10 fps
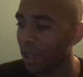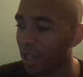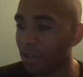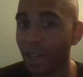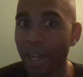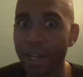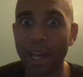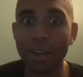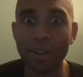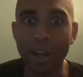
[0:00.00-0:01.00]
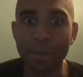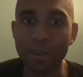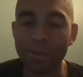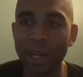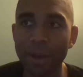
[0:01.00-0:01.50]
And so I got an Al-Anon
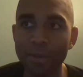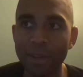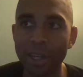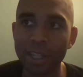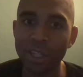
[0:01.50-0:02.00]
because my dad was like,